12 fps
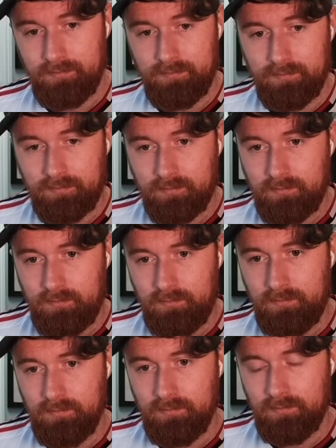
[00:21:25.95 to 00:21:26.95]

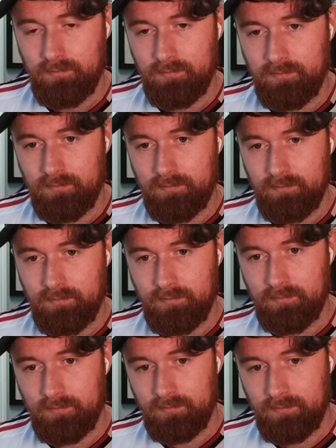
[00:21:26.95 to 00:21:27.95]

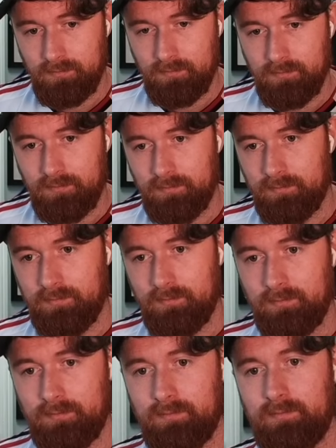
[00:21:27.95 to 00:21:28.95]

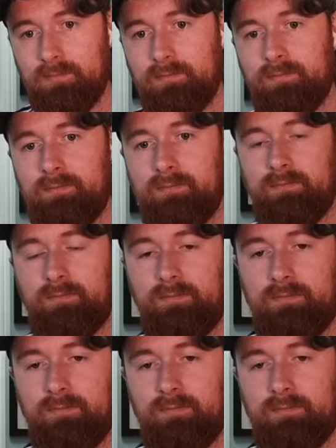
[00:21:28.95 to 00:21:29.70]
This person isn't speaking.